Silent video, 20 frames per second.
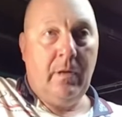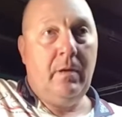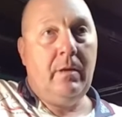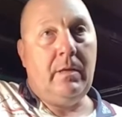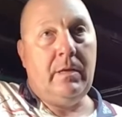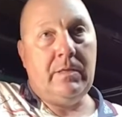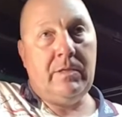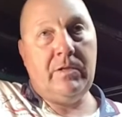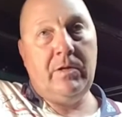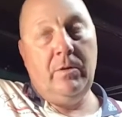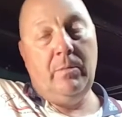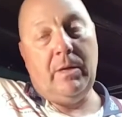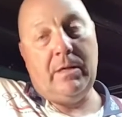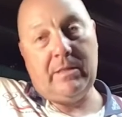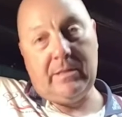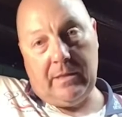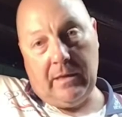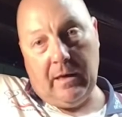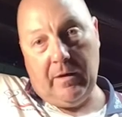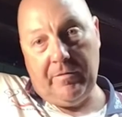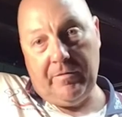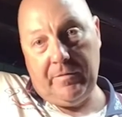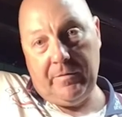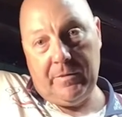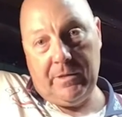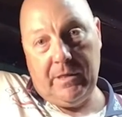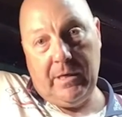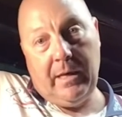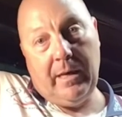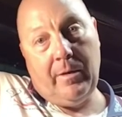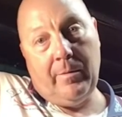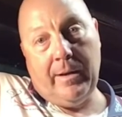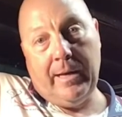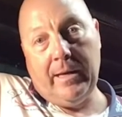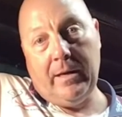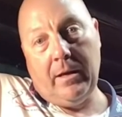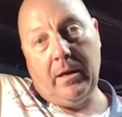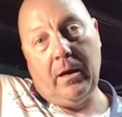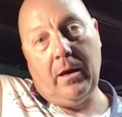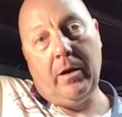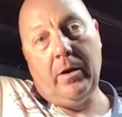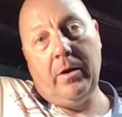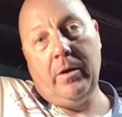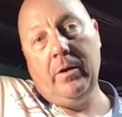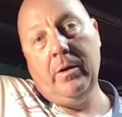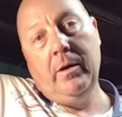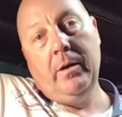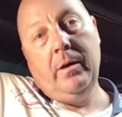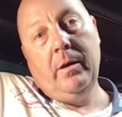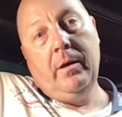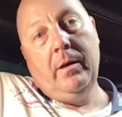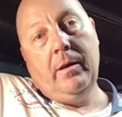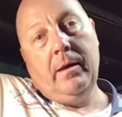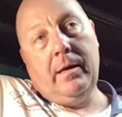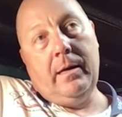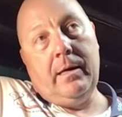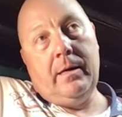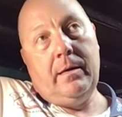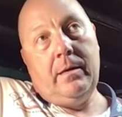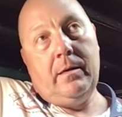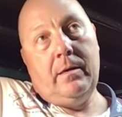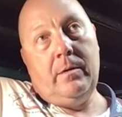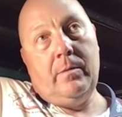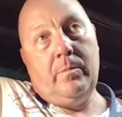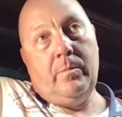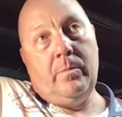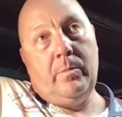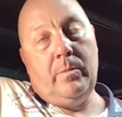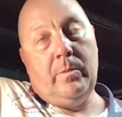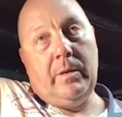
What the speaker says: There's too much stuff sitting there waiting to go.